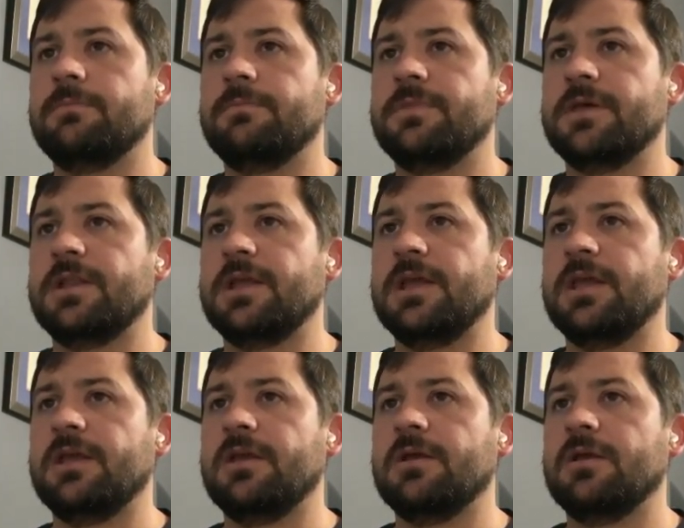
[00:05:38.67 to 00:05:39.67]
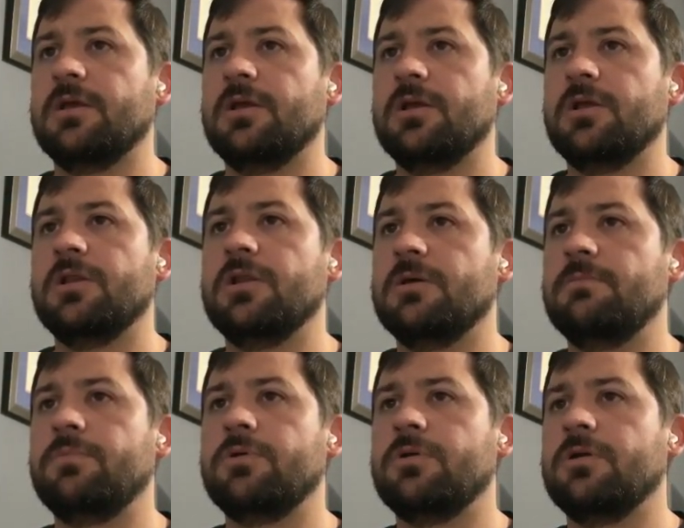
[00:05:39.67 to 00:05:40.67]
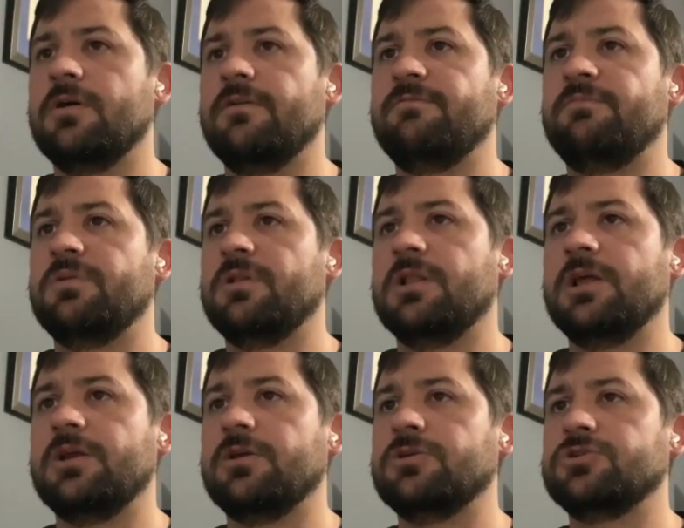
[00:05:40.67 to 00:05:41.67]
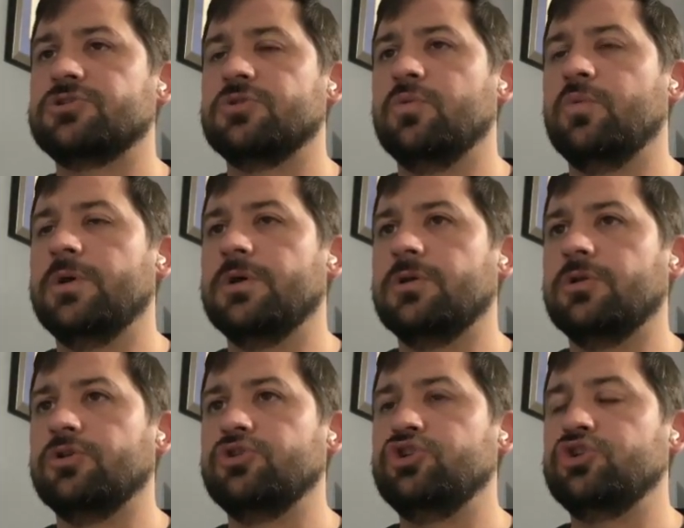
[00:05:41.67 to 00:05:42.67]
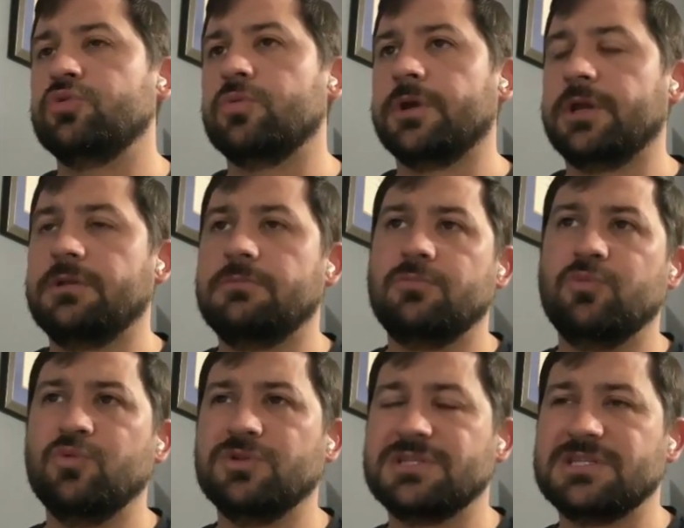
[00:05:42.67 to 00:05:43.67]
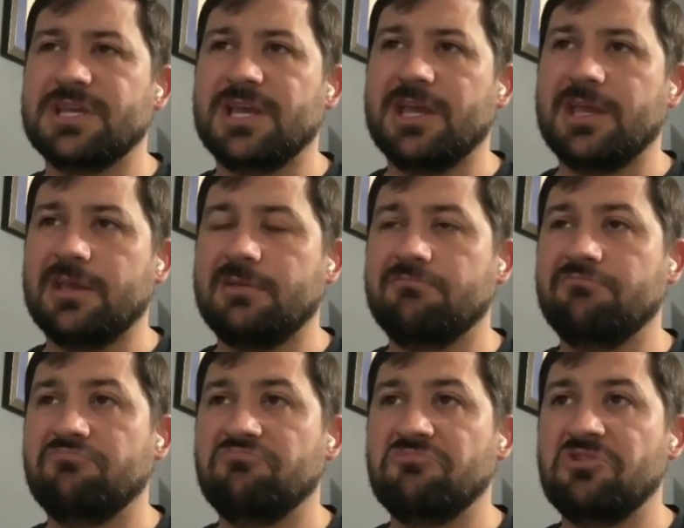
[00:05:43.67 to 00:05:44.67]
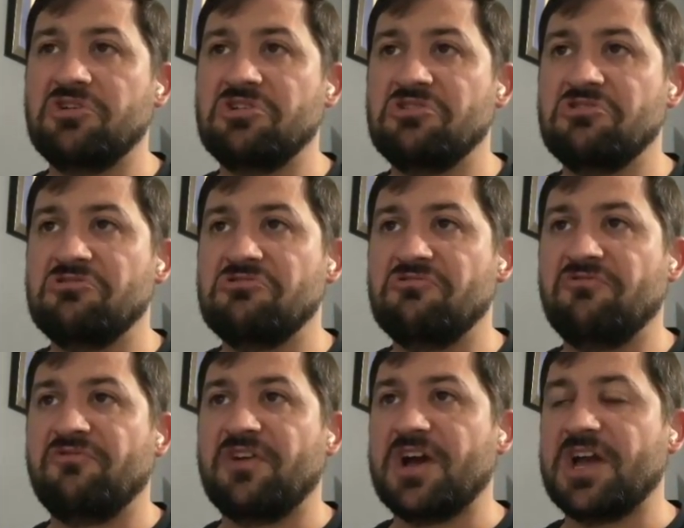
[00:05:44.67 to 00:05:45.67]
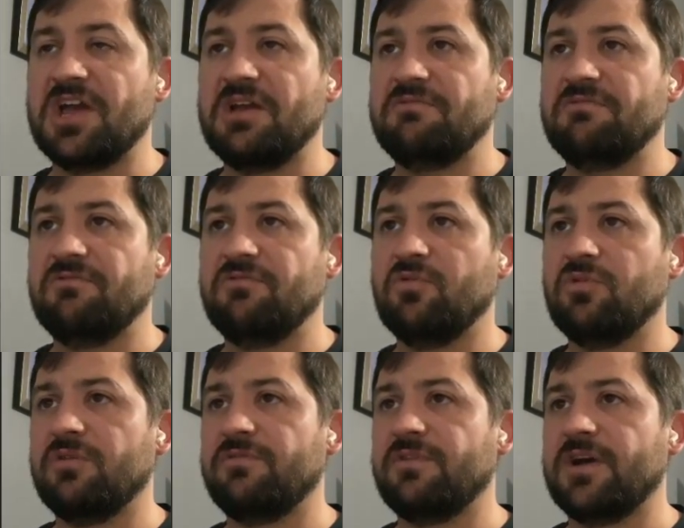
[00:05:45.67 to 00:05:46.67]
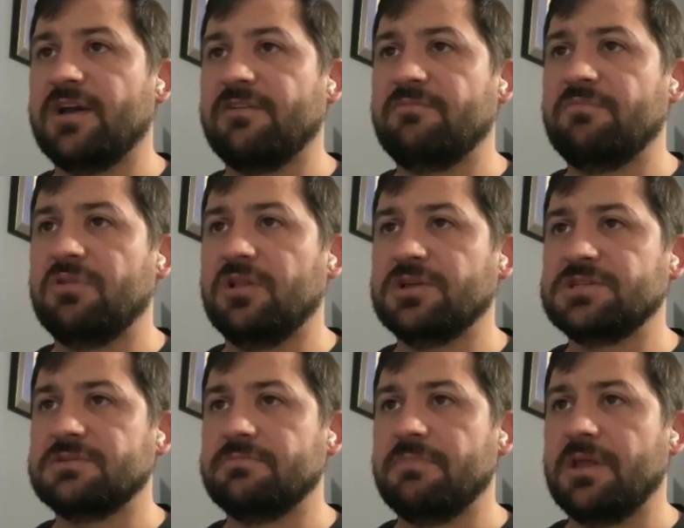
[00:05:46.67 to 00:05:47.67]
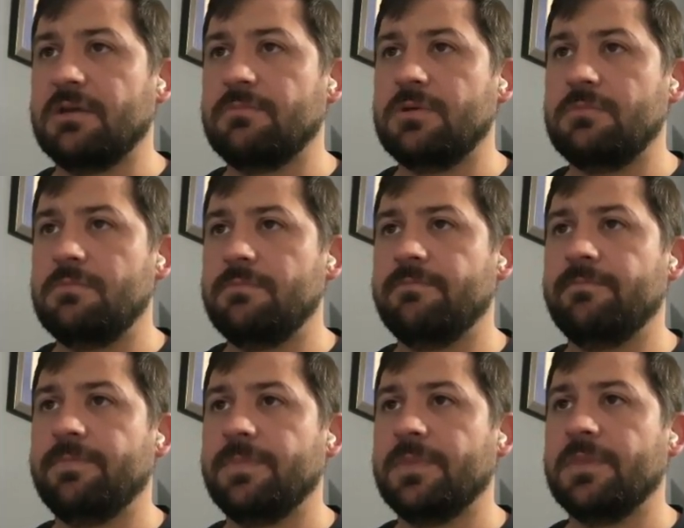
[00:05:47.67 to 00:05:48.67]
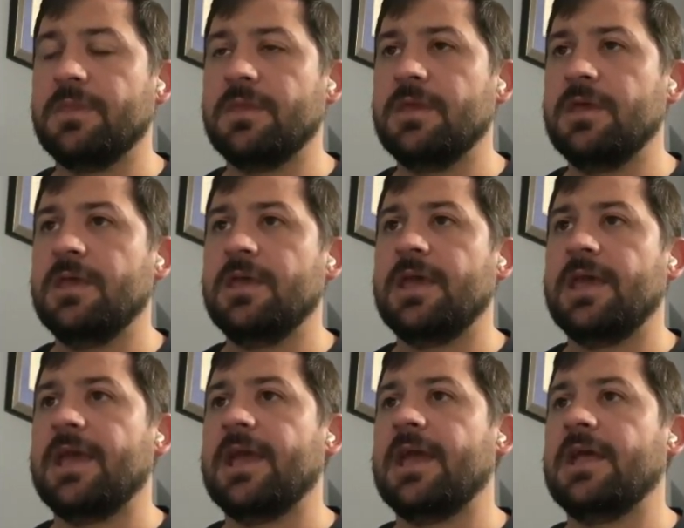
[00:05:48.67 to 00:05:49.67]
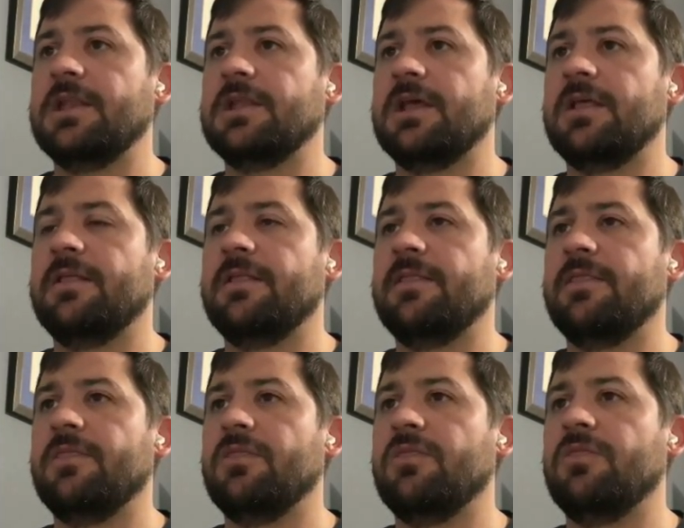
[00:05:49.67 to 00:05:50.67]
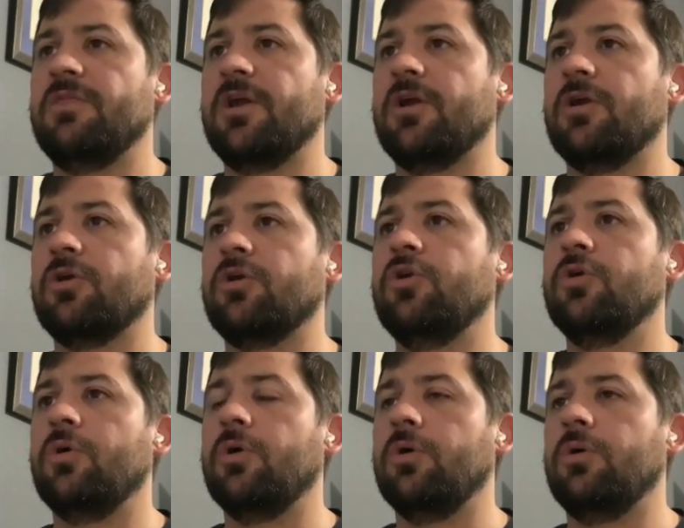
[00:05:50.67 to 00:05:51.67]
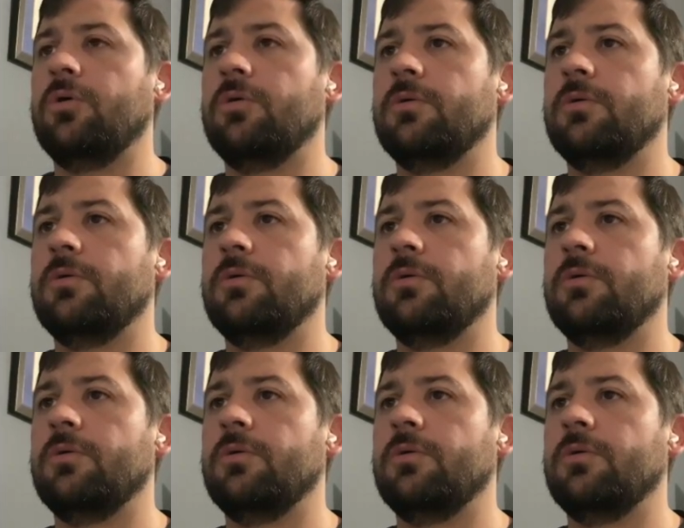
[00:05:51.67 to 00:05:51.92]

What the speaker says: that a number of players will join. We'll say 4 to 5 plus minimum, and their goal